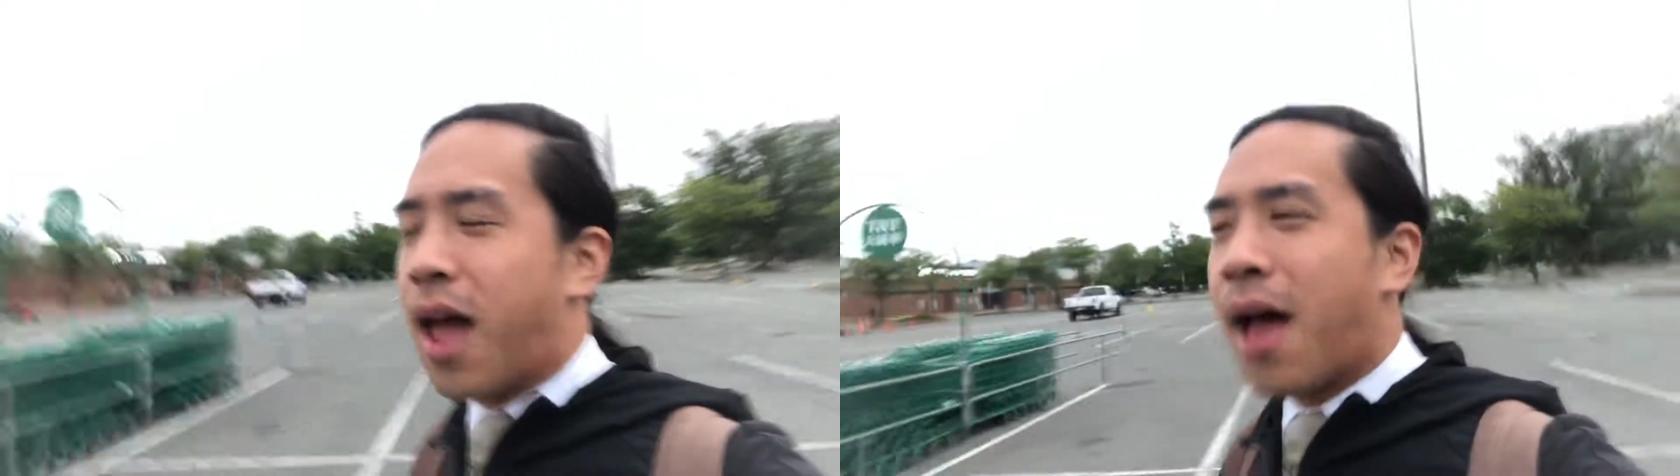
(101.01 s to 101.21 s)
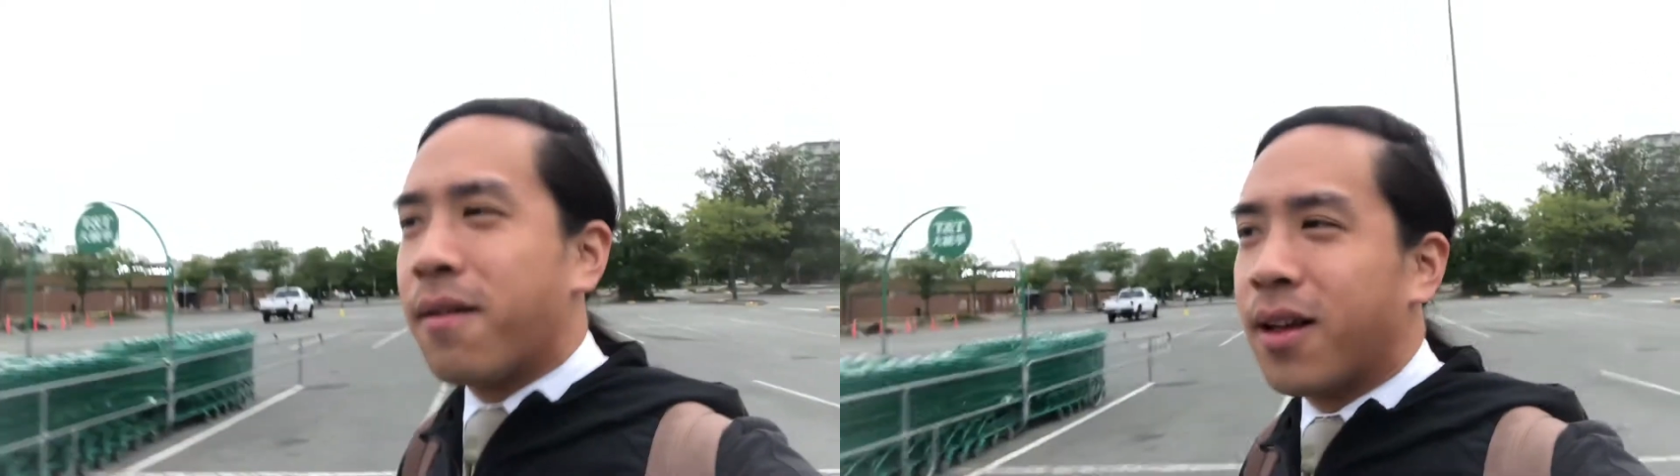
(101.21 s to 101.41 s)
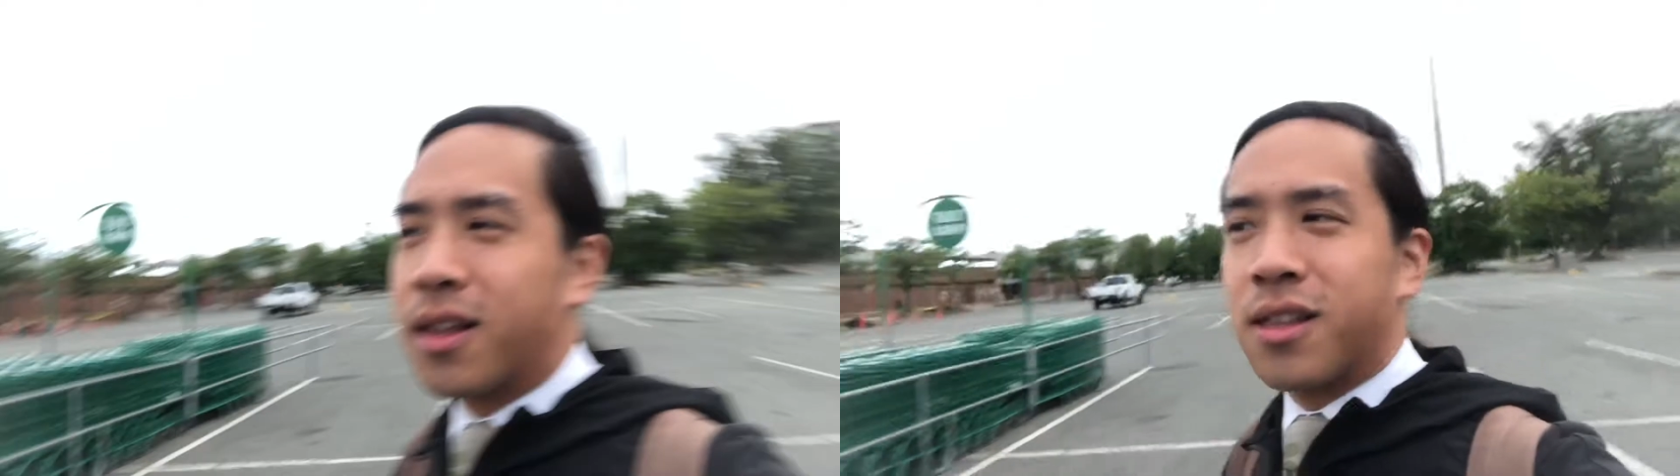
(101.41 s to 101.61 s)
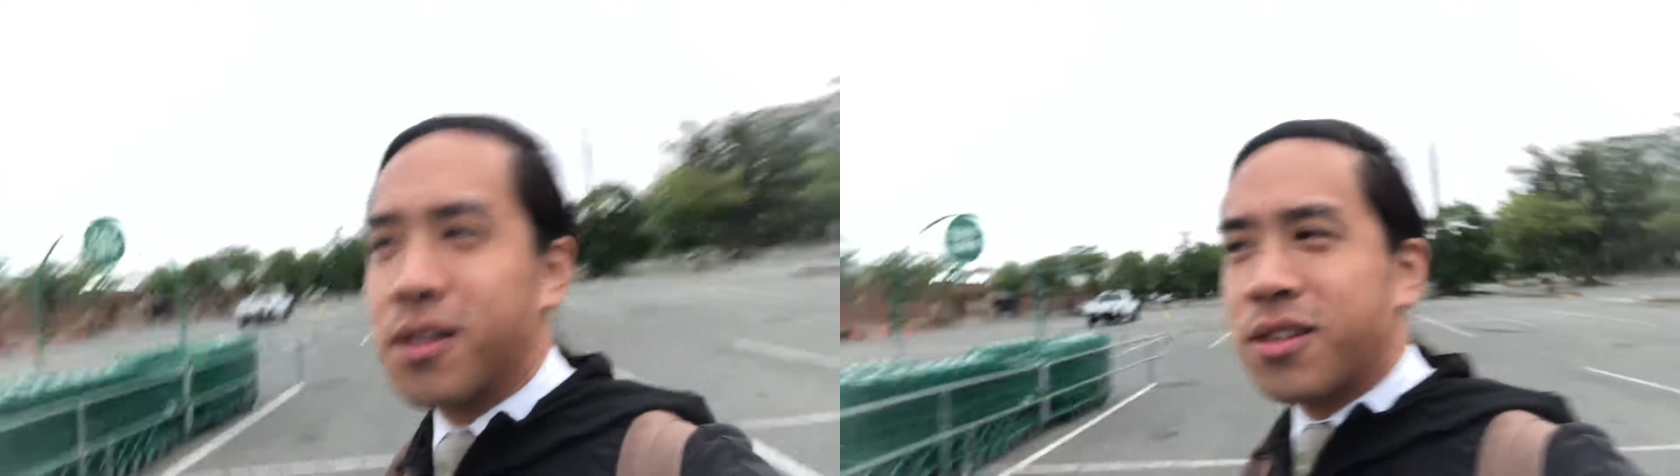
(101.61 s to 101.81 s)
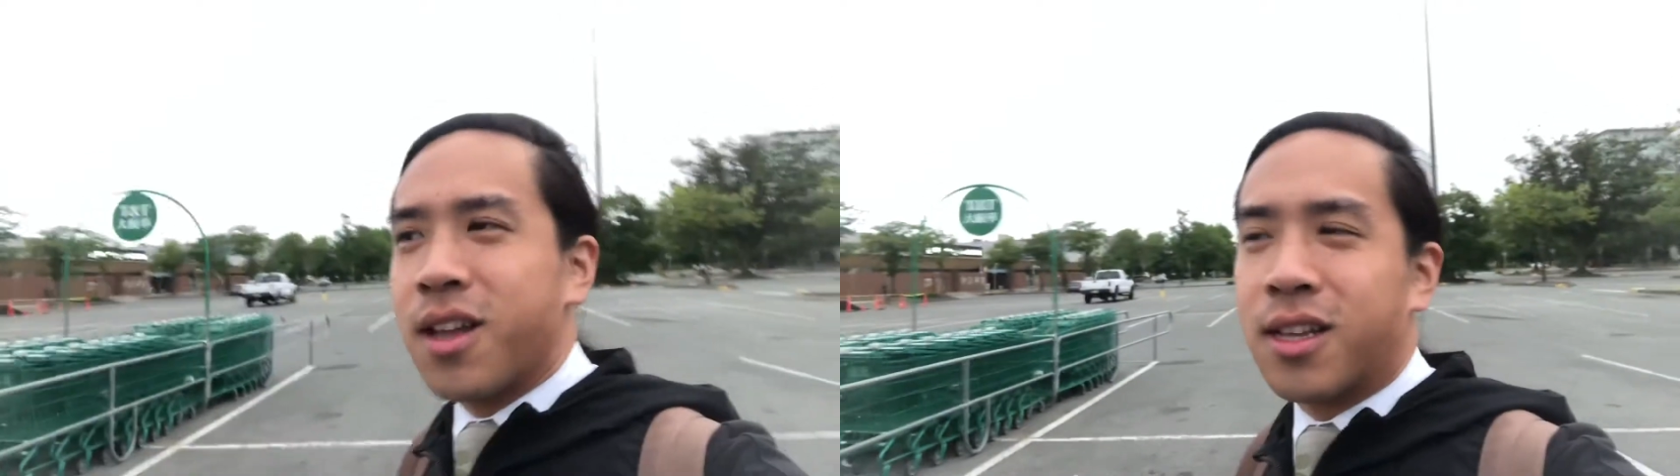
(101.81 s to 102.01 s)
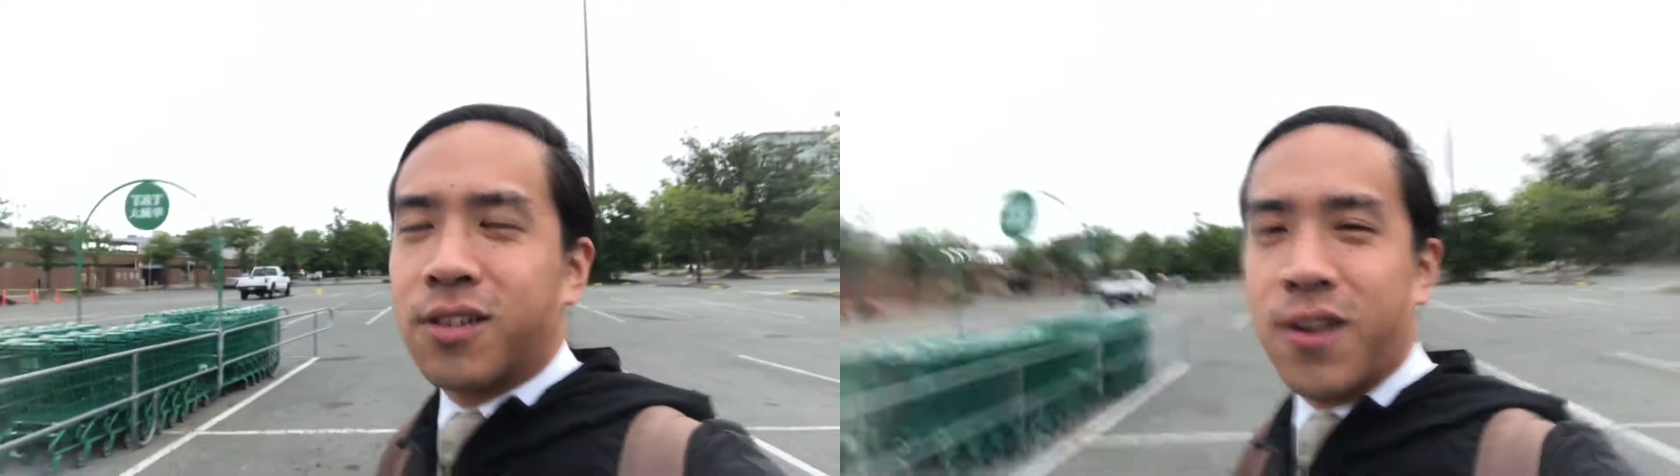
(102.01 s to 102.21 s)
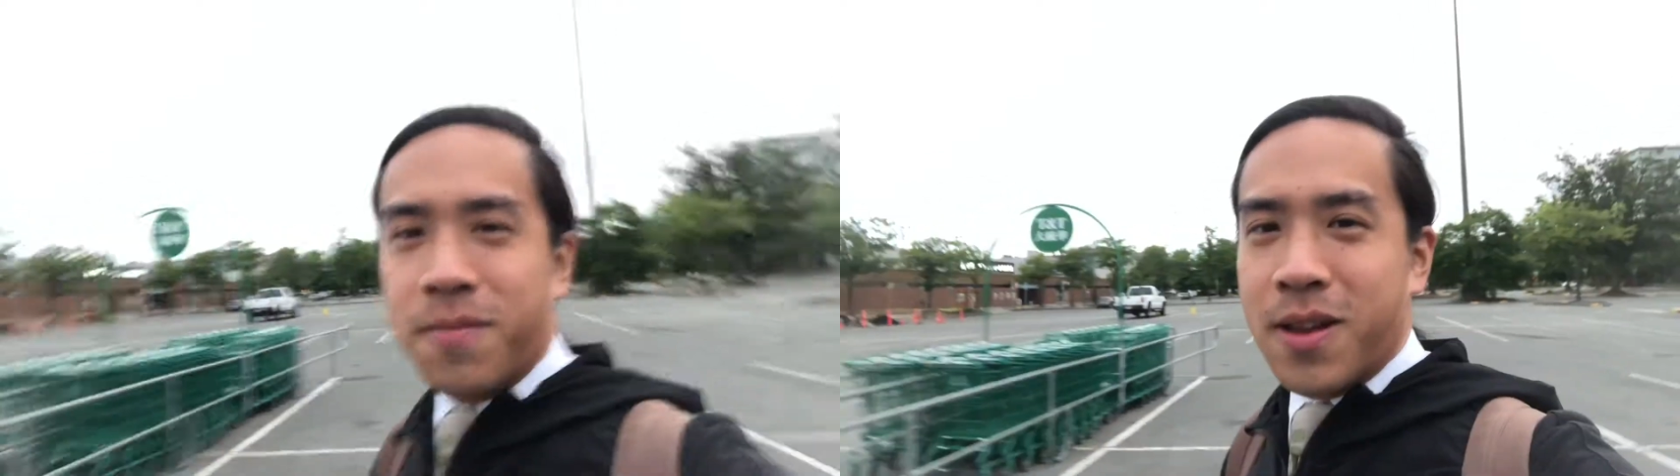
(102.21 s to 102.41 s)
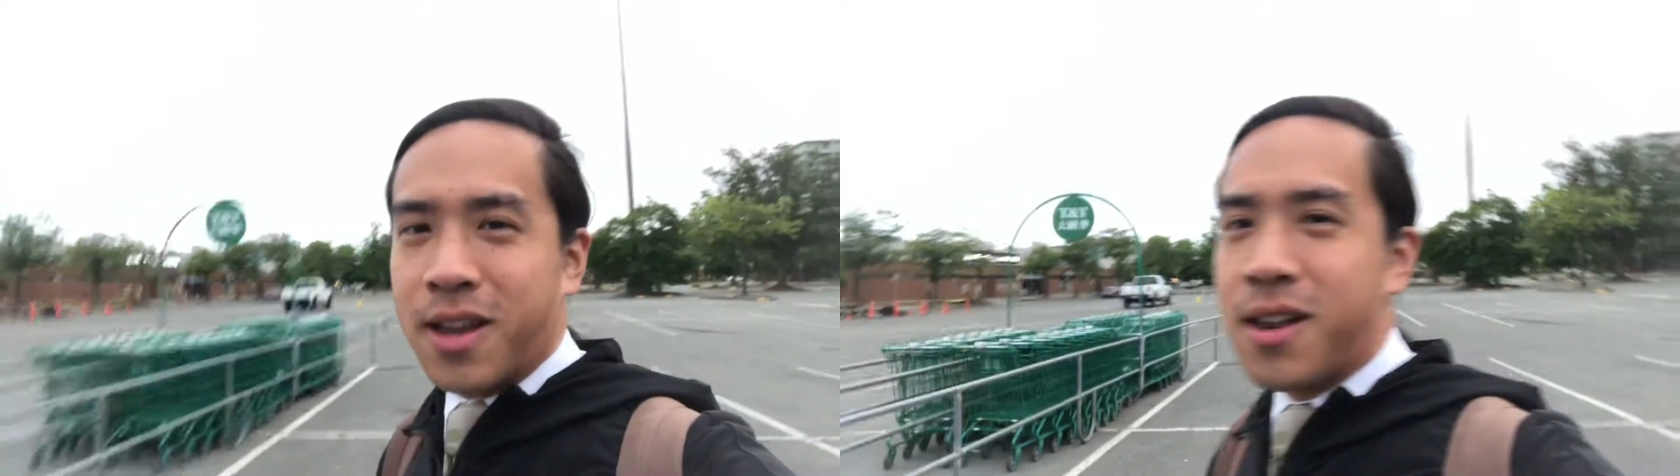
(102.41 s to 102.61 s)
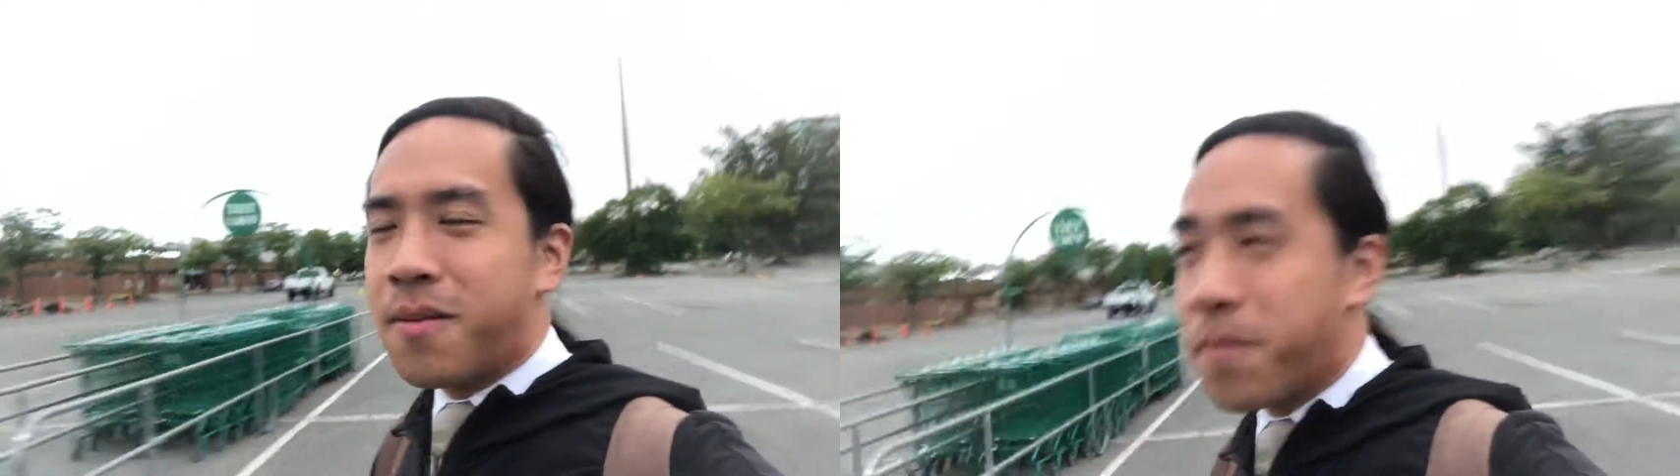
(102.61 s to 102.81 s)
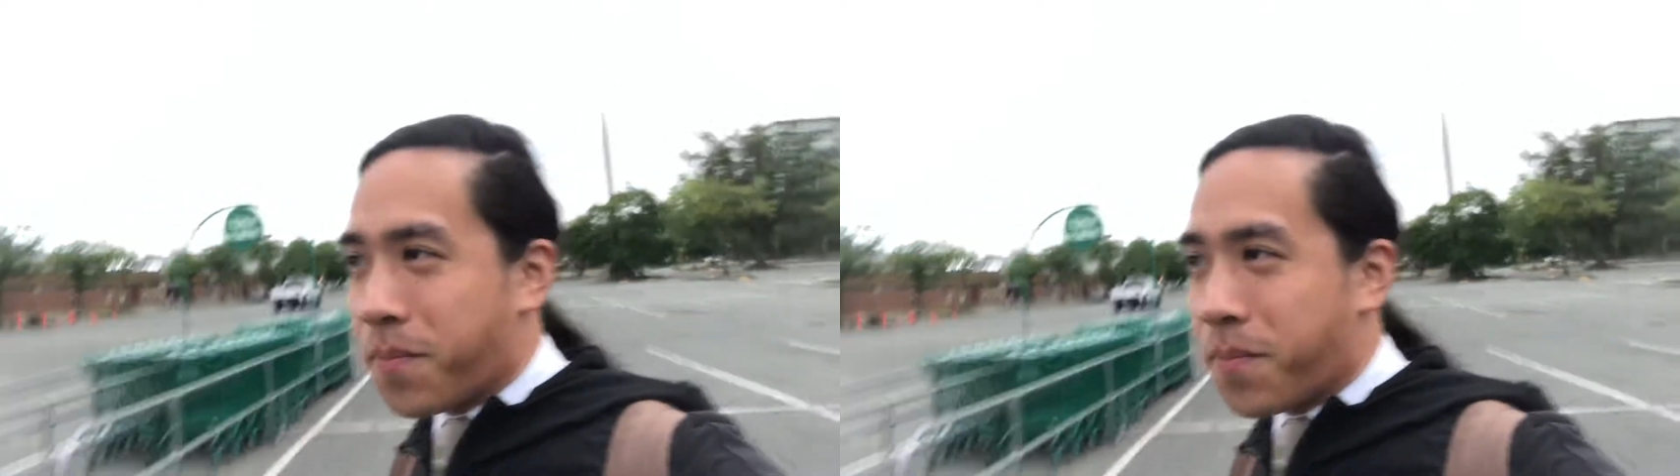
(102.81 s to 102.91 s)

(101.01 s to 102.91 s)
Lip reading: how like those thoughts creeping in.